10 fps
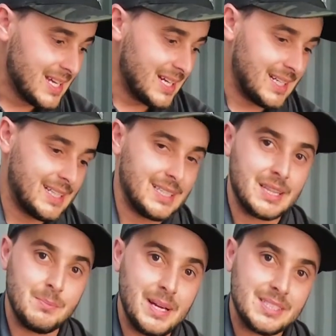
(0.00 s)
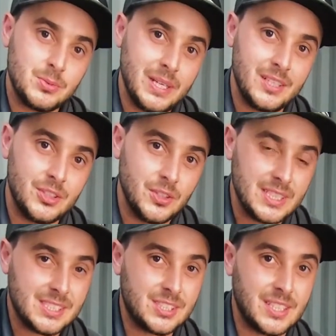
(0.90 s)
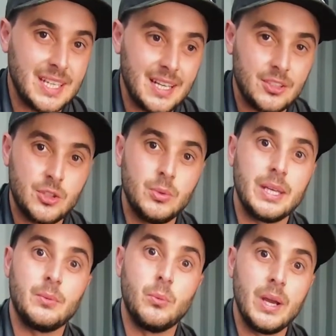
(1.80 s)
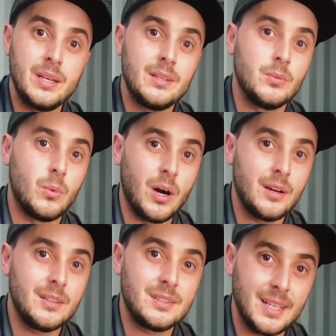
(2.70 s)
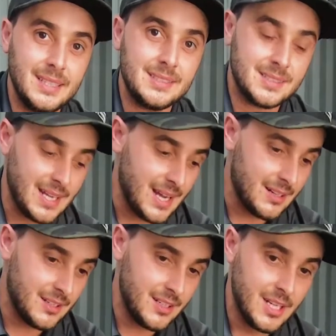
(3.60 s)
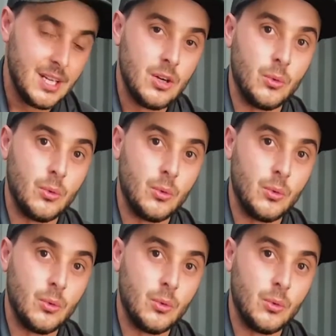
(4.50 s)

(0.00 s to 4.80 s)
The best way to do this, to get it to a wind and water tight standard,